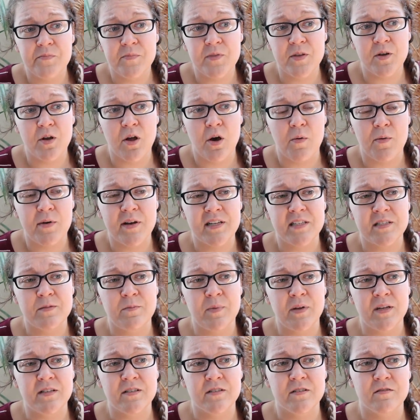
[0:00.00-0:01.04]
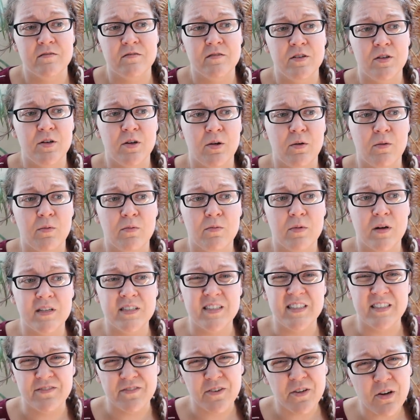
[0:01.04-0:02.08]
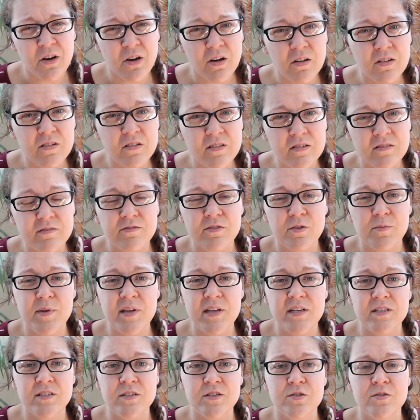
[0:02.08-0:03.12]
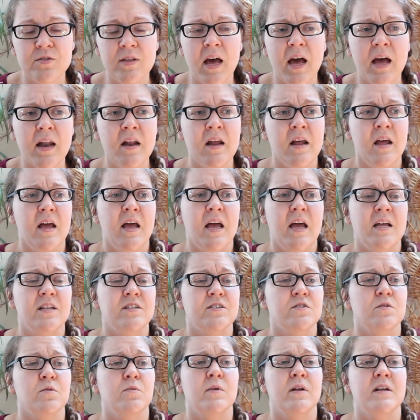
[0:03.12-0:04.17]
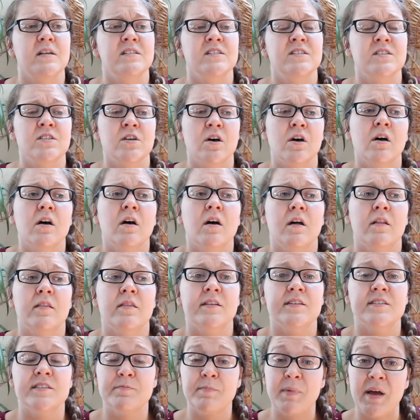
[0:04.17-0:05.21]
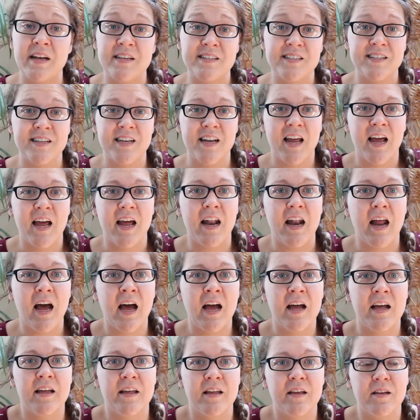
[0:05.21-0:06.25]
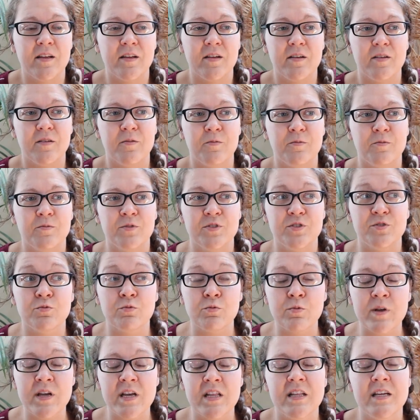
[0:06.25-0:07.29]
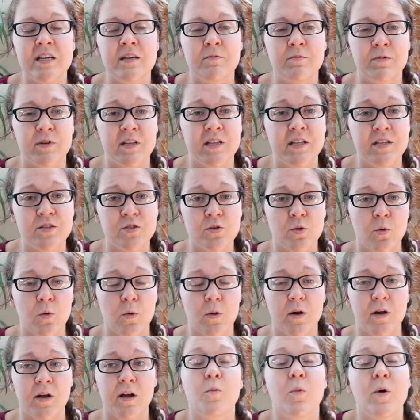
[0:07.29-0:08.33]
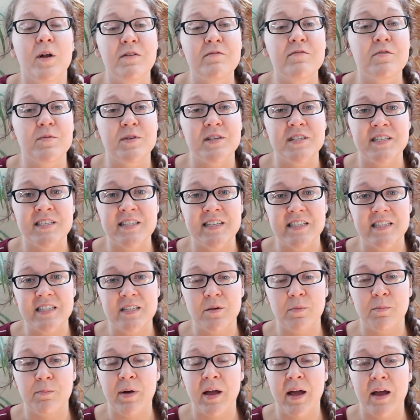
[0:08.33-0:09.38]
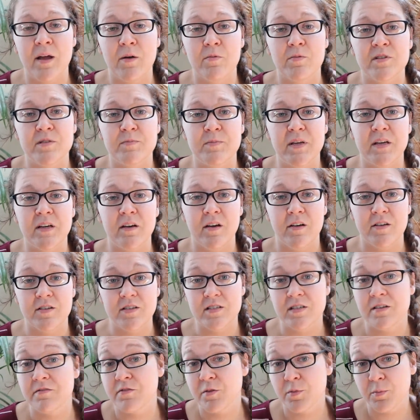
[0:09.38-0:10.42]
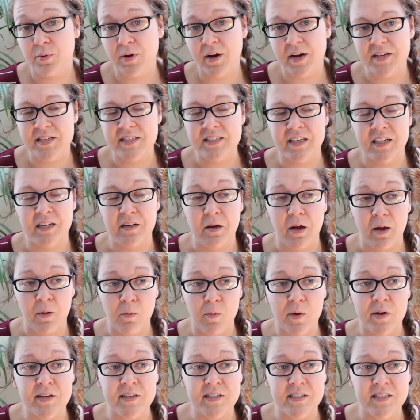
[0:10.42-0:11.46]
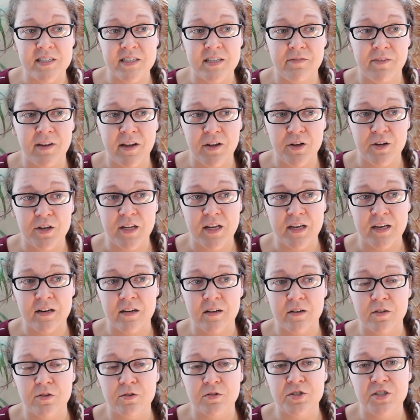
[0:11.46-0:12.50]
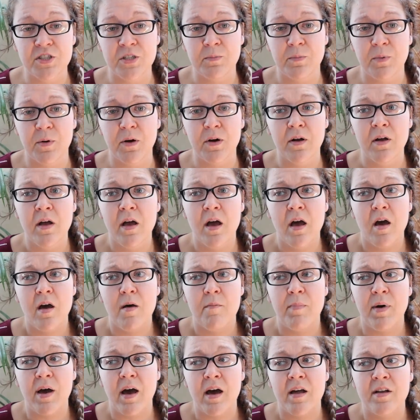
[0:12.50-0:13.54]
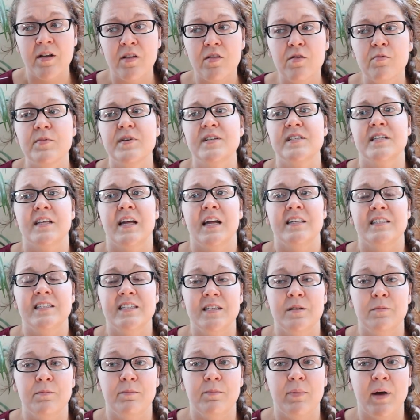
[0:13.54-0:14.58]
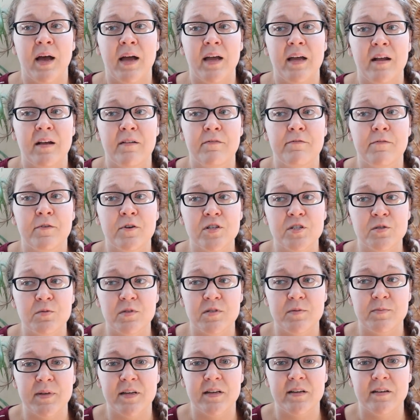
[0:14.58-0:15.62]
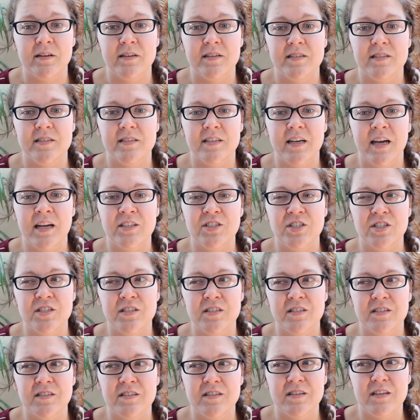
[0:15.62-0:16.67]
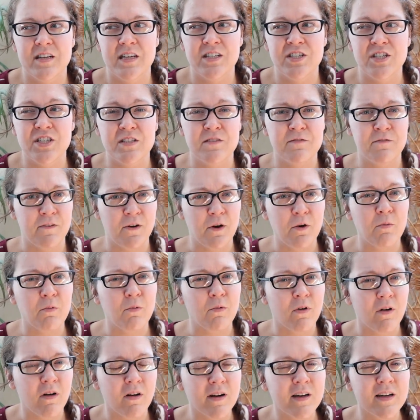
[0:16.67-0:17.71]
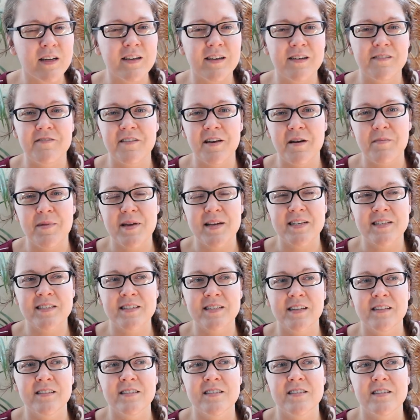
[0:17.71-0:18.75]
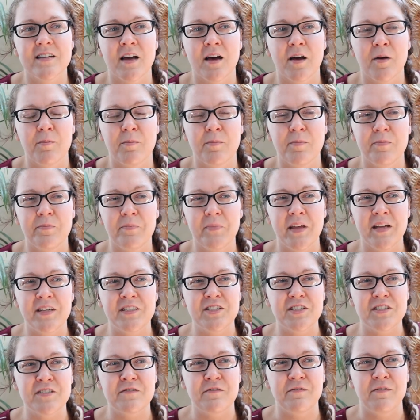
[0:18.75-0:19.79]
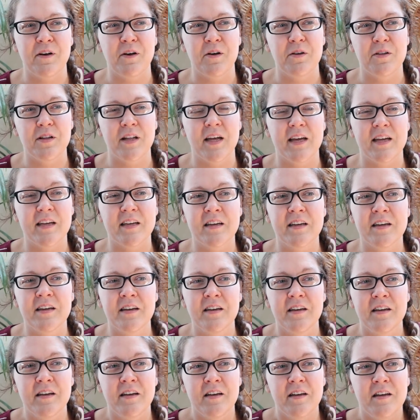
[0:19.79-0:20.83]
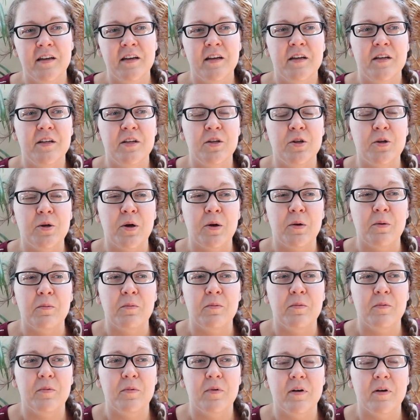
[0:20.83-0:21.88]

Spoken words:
you know, and it's been, you know, difficult for me to do that. And so when I saw this bassinet, I was really, really torn. One of the reasons I didn't buy it was because of the price, and I wanted to see if I could get it a little cheaper. But another reason I didn't buy it at first was because it just felt wrong, if that makes sense. It just felt like, you know,